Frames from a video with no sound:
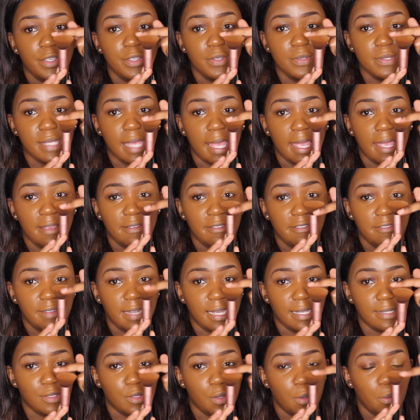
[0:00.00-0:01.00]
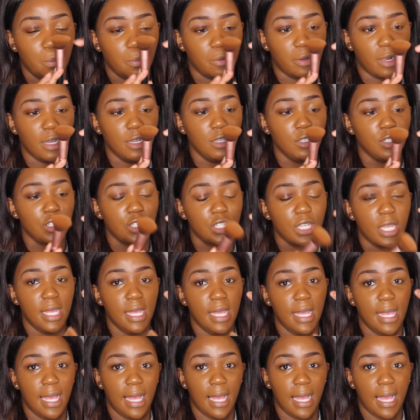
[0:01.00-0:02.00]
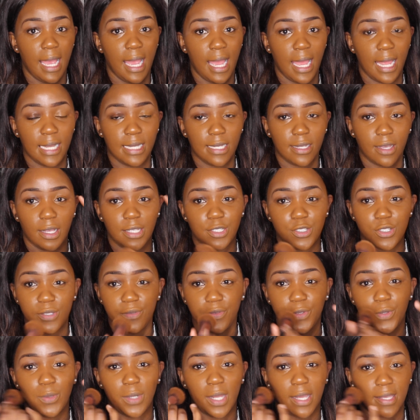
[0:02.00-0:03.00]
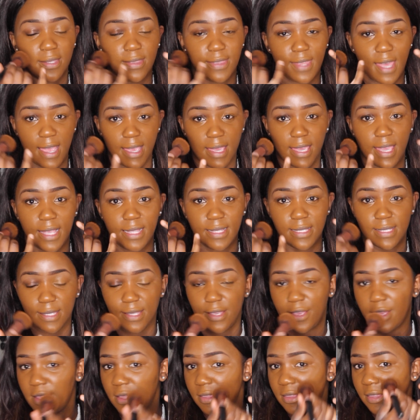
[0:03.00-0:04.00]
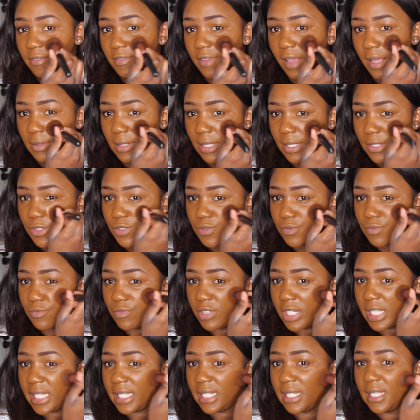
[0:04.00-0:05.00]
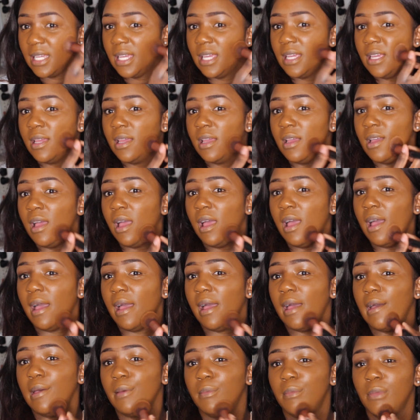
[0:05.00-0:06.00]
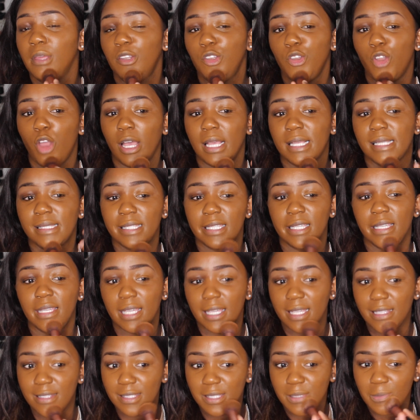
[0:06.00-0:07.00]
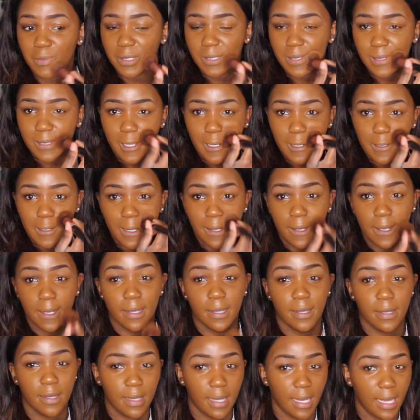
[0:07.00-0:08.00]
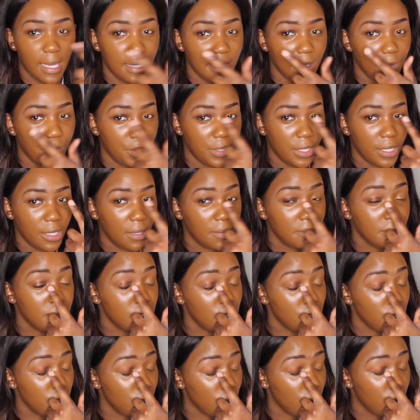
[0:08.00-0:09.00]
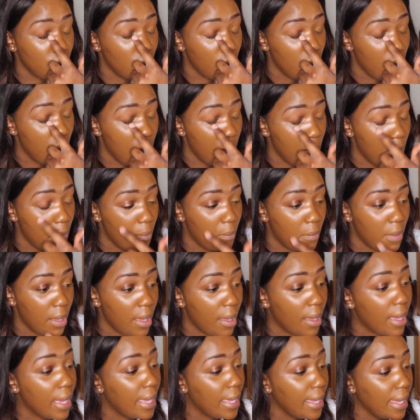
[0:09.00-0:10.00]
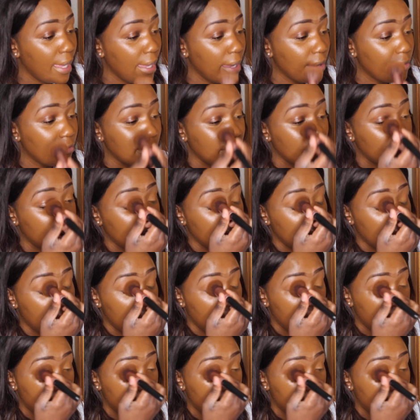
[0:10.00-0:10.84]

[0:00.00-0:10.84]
use a flat top brush, and I just feel like that gets the foundation really nicely into my skin. And then when it comes to my eye area,